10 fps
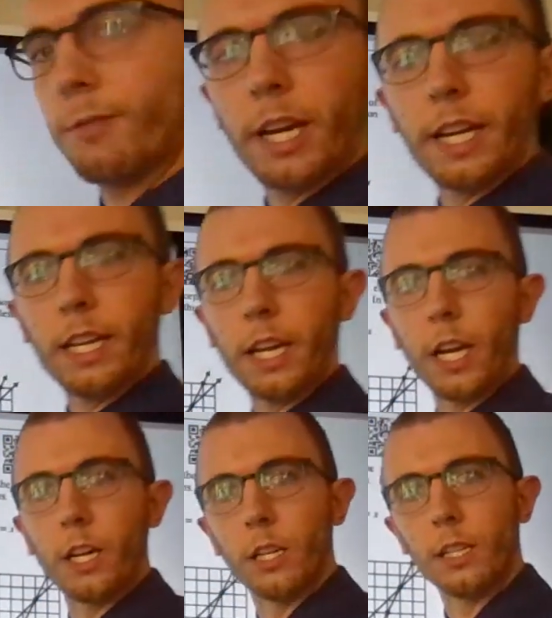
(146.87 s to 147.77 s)
right in
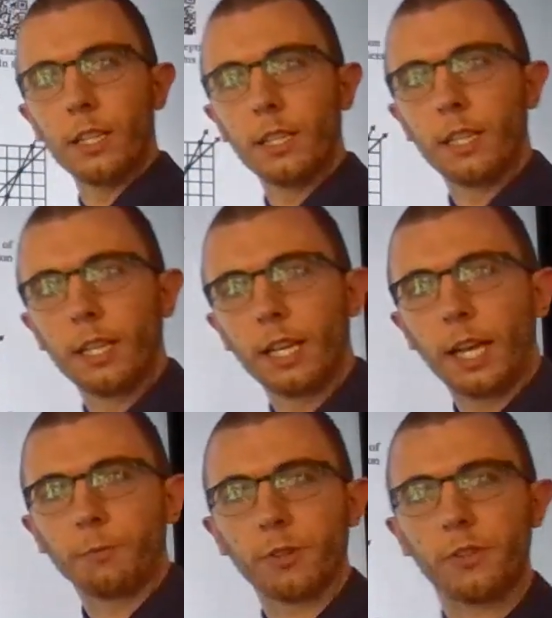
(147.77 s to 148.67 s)
here
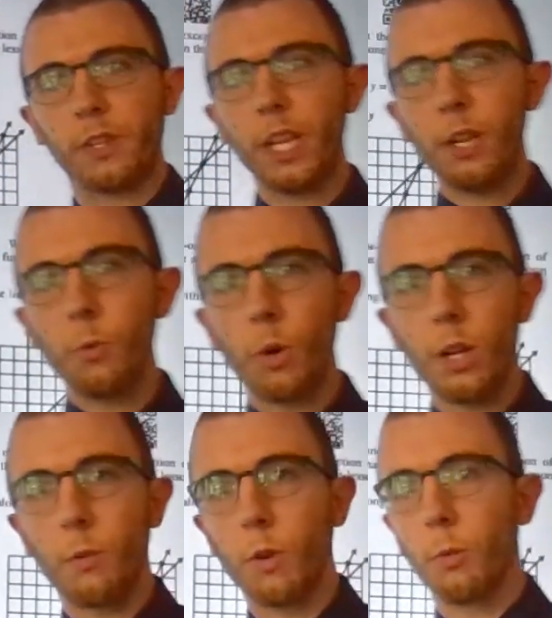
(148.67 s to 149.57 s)
and we'll see
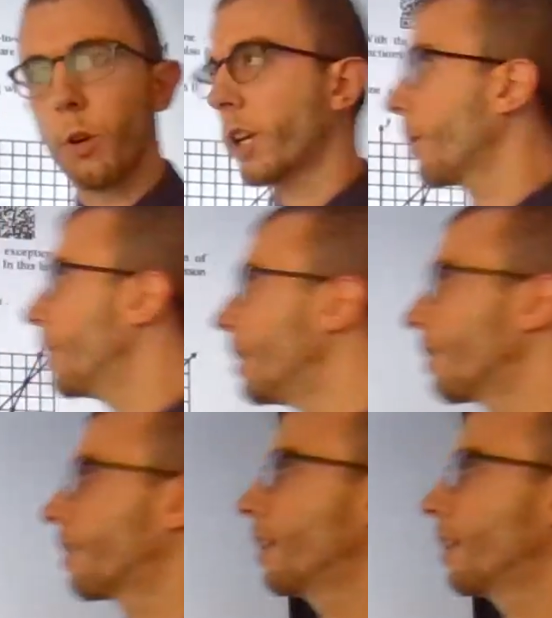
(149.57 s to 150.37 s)
what we're working with.